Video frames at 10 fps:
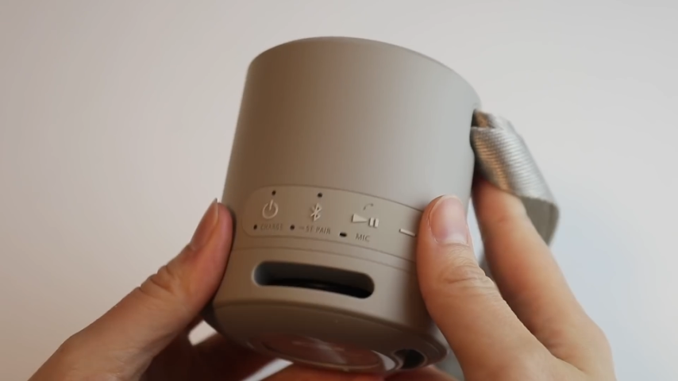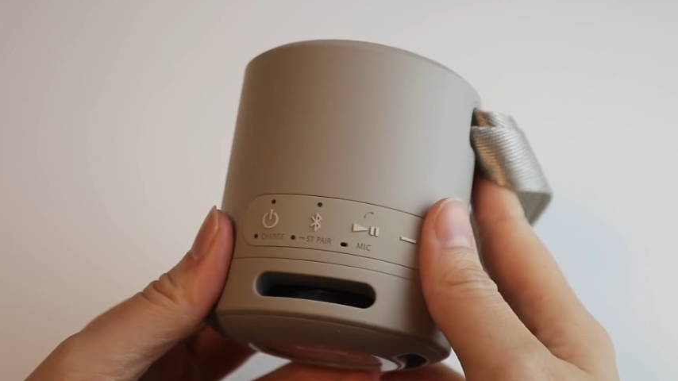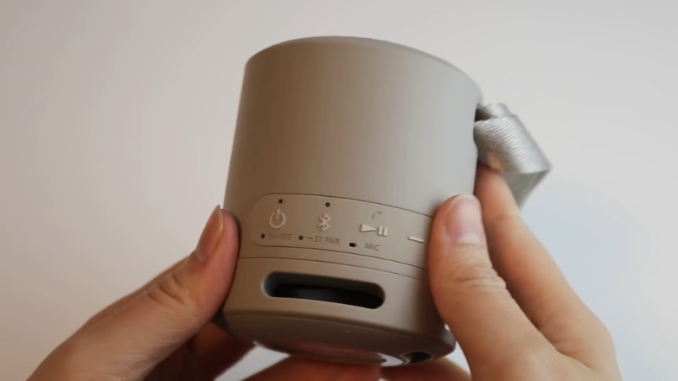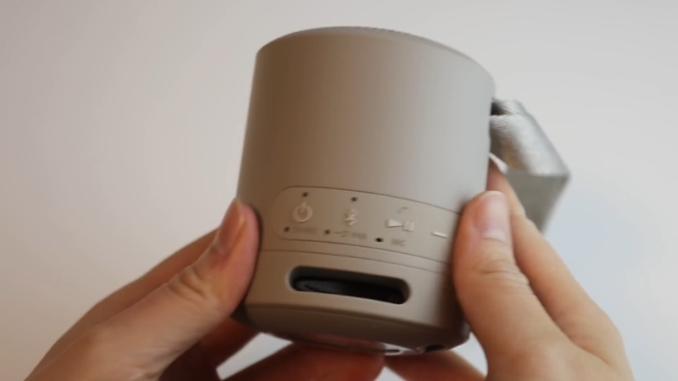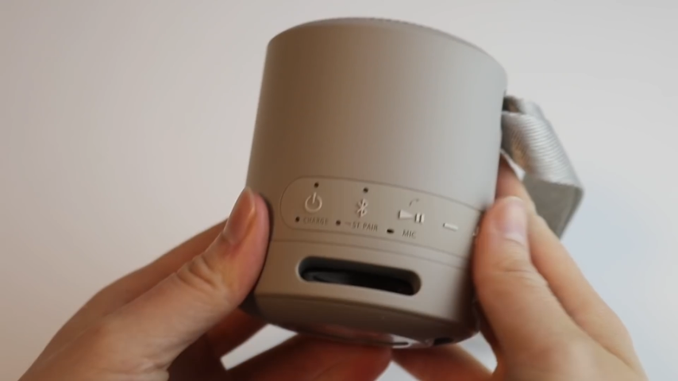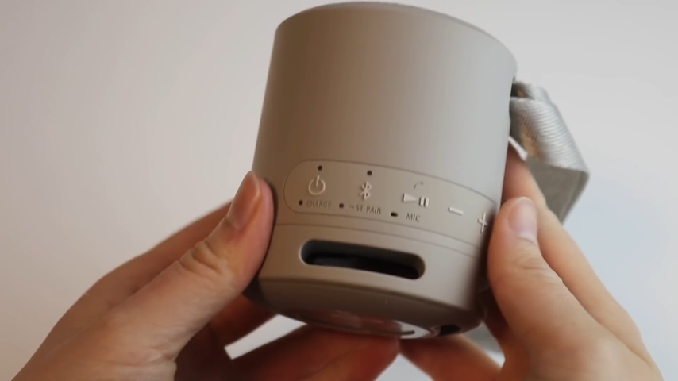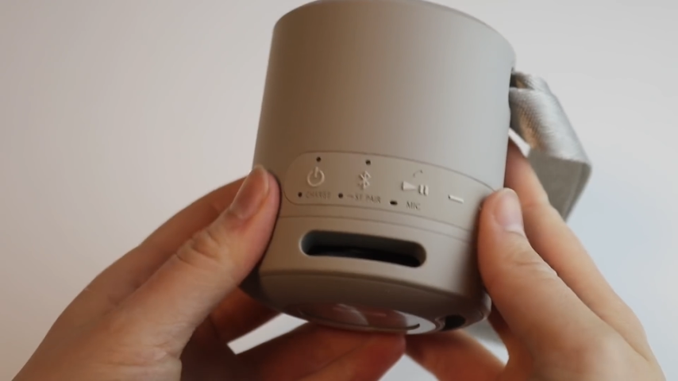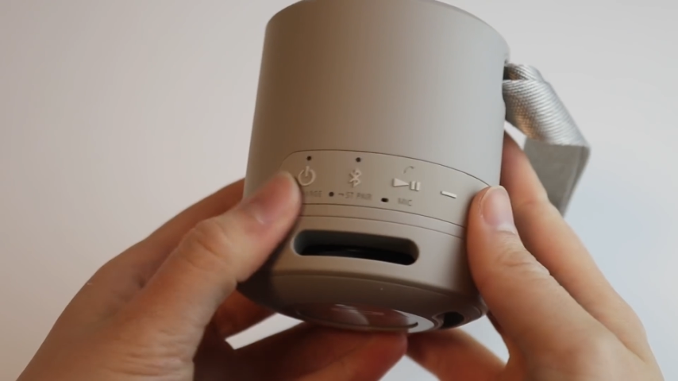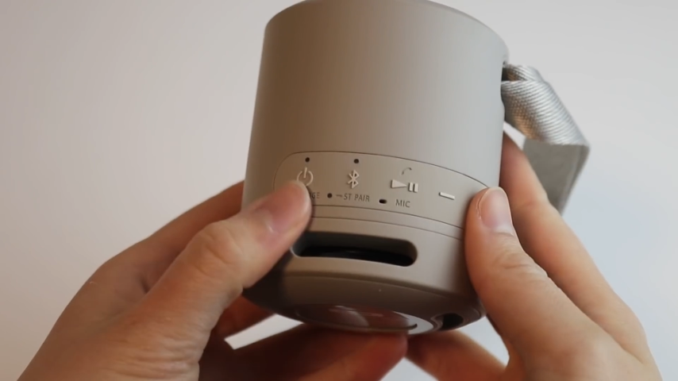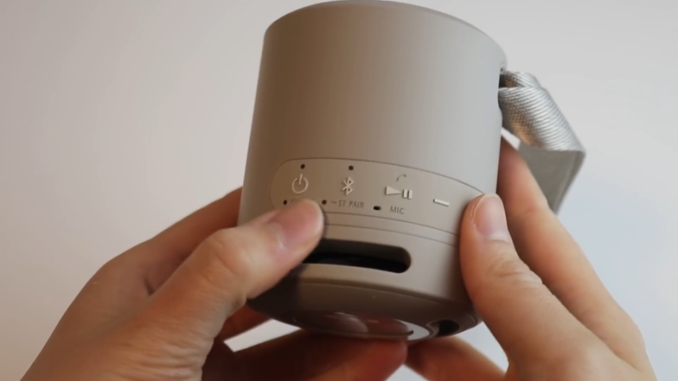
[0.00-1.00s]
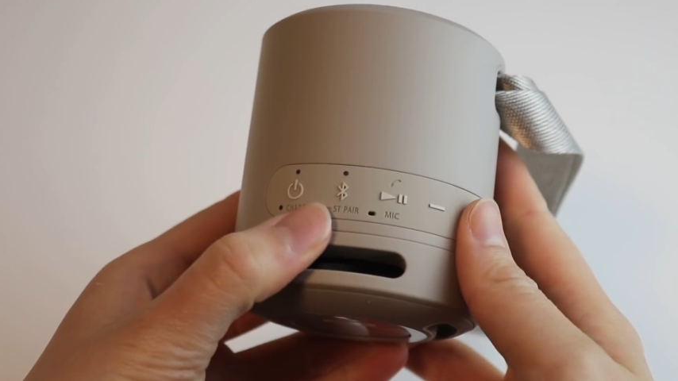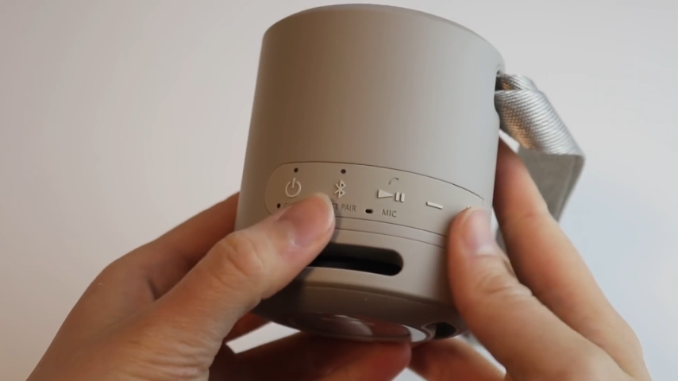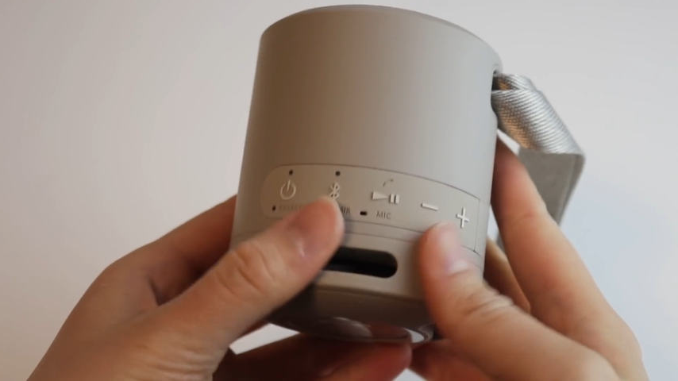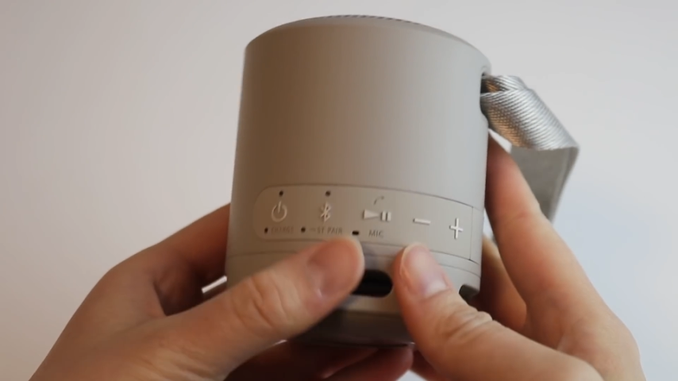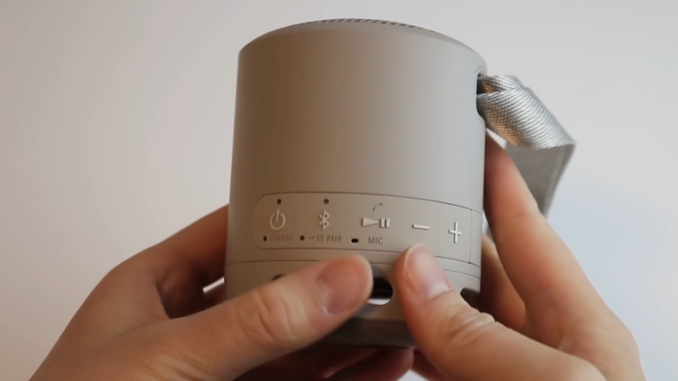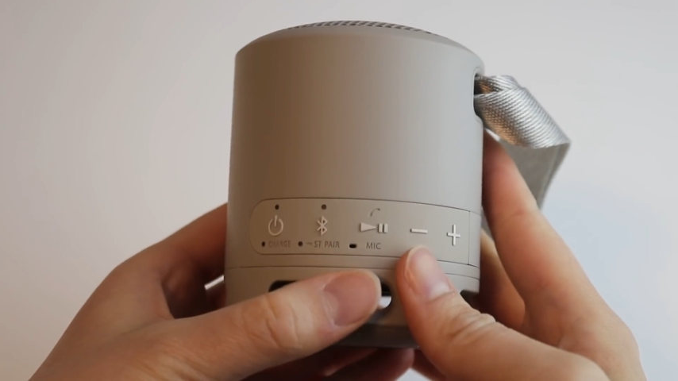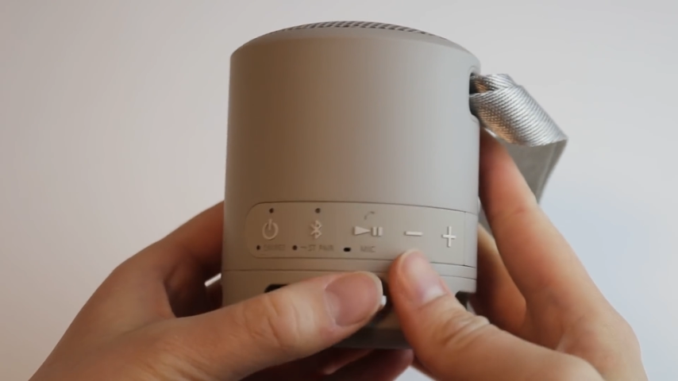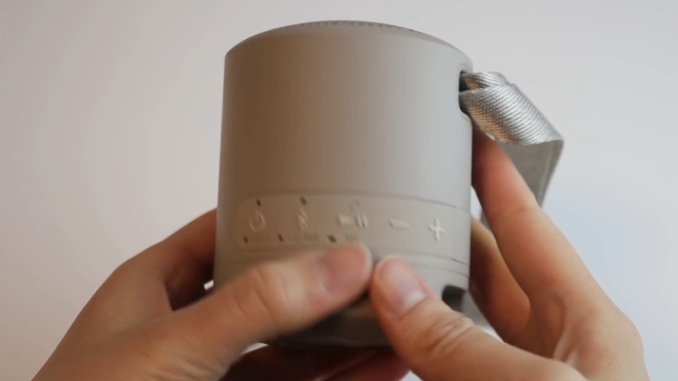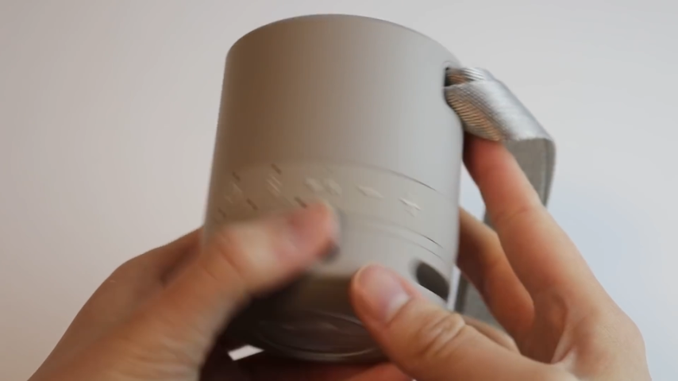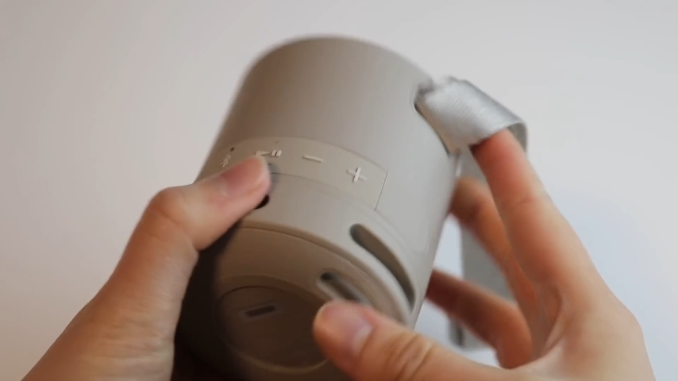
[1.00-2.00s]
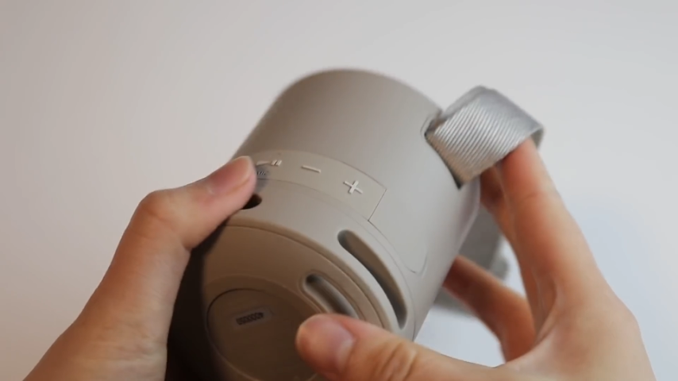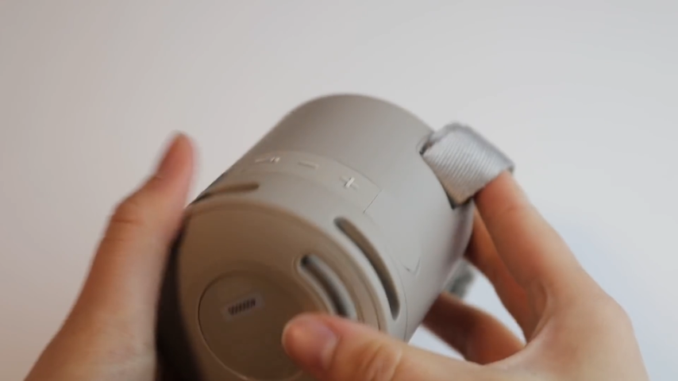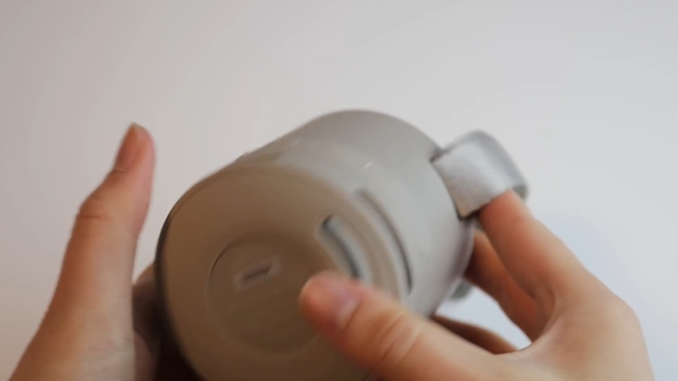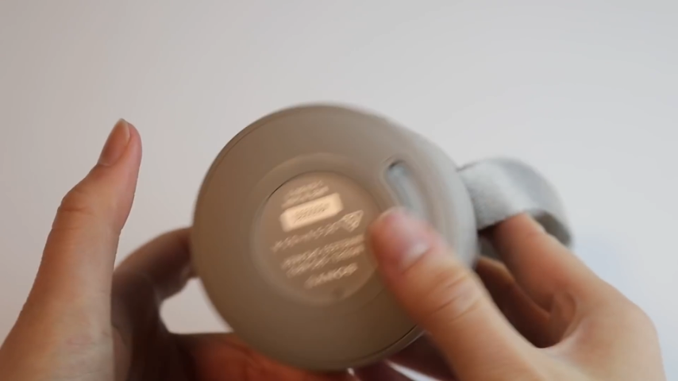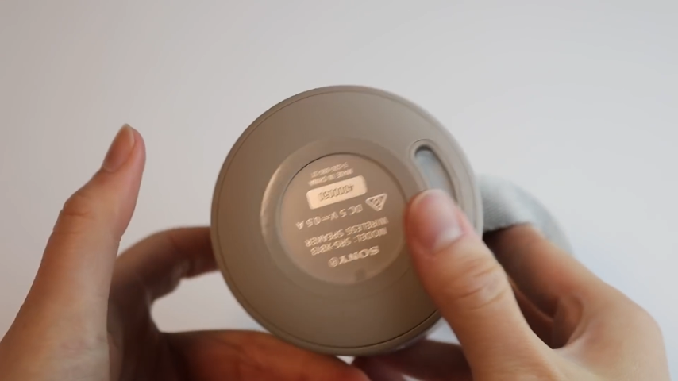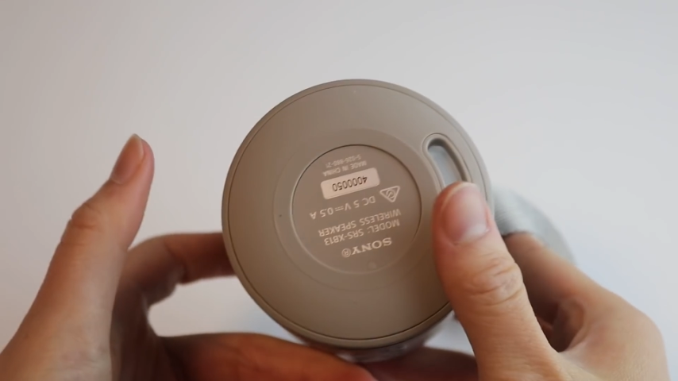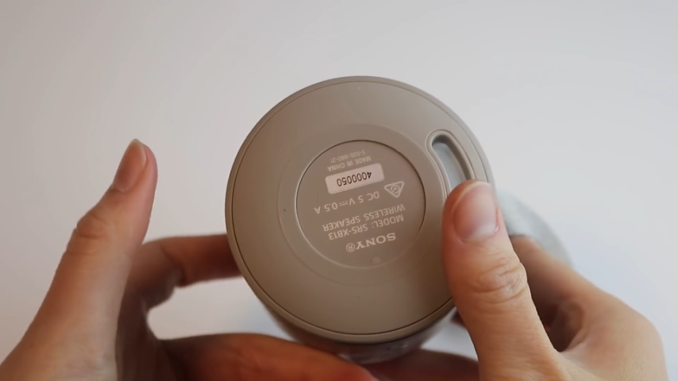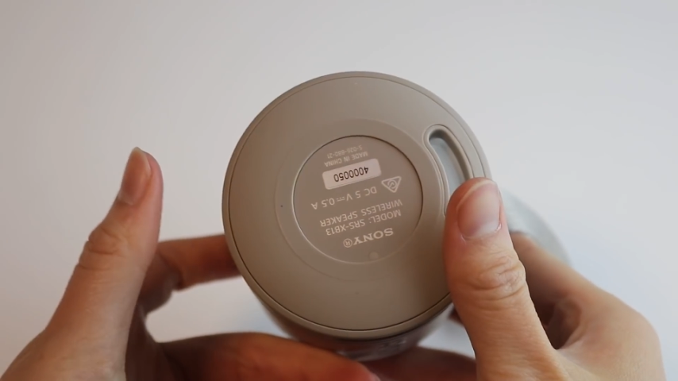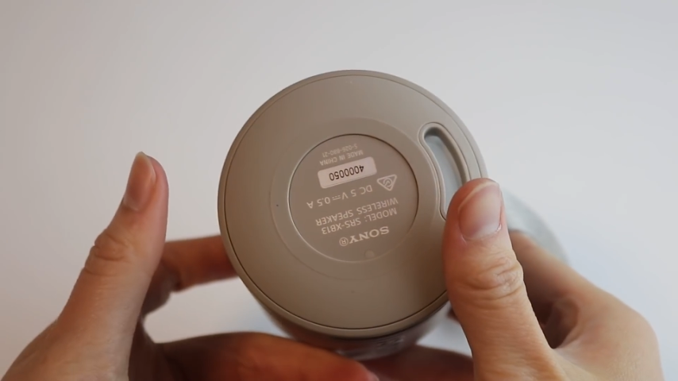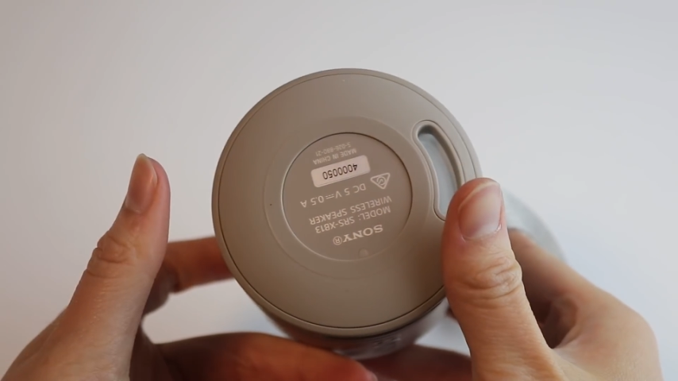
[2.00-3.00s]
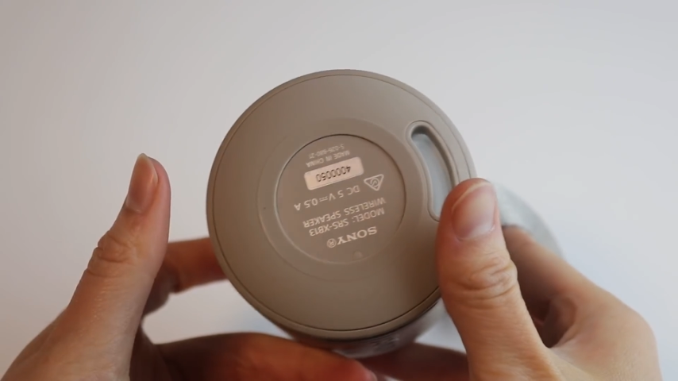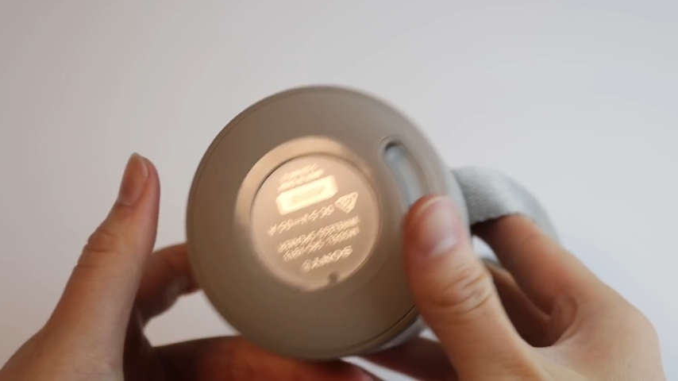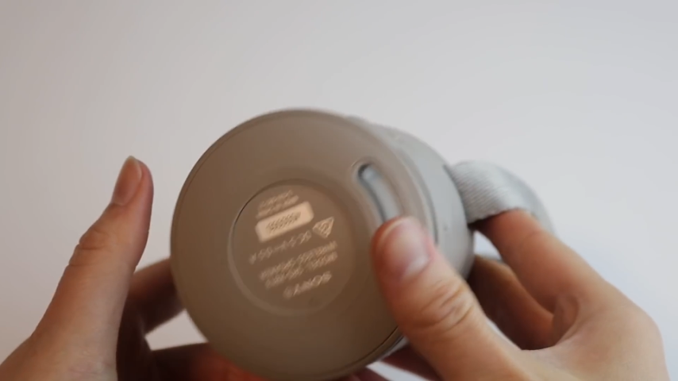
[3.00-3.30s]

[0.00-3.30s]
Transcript: Nobody's mouth can be seen.